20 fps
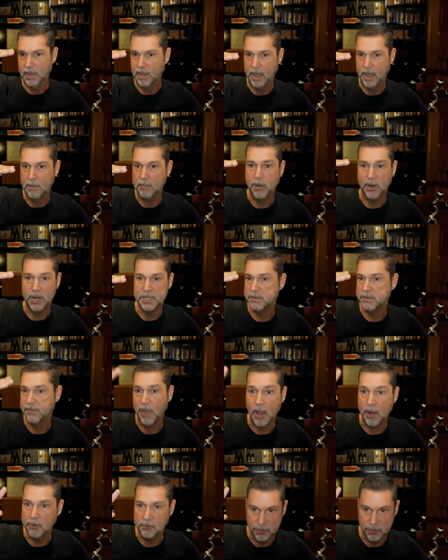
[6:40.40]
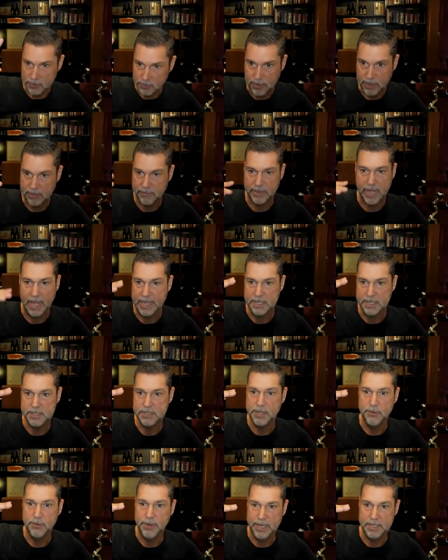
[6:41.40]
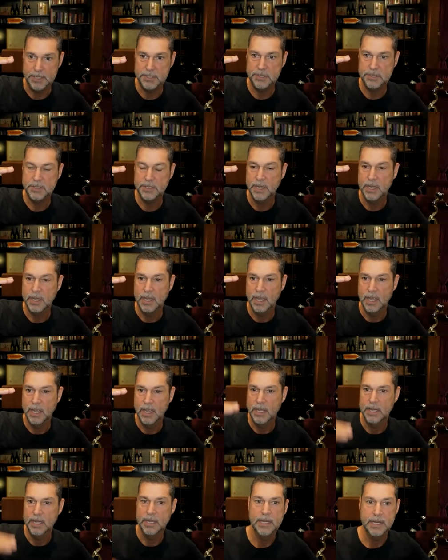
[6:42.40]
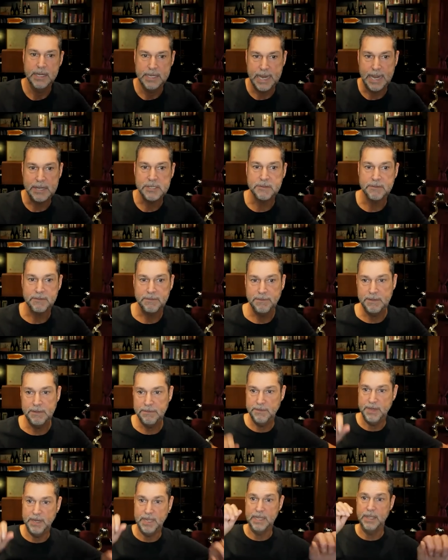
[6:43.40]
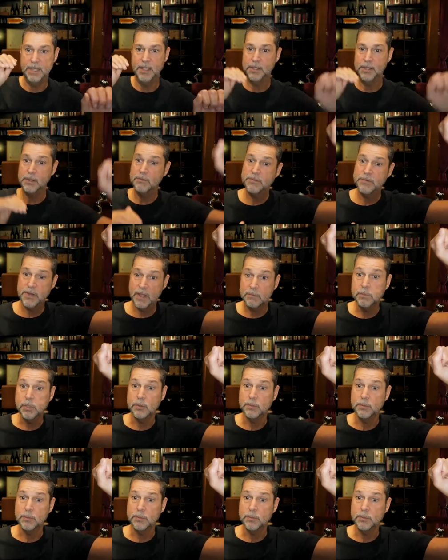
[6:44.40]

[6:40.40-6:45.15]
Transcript: a price of 100, whatever that is, units, down to 50, you've doubled